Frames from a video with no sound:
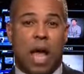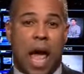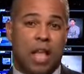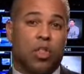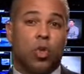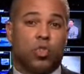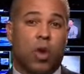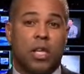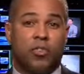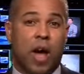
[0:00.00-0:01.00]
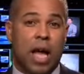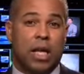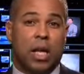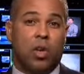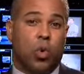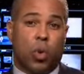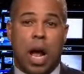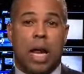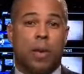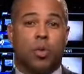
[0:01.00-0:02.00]
had those rights violated. You were
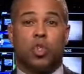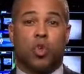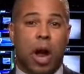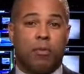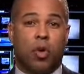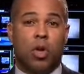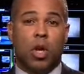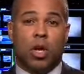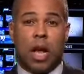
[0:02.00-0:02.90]
not able to travel.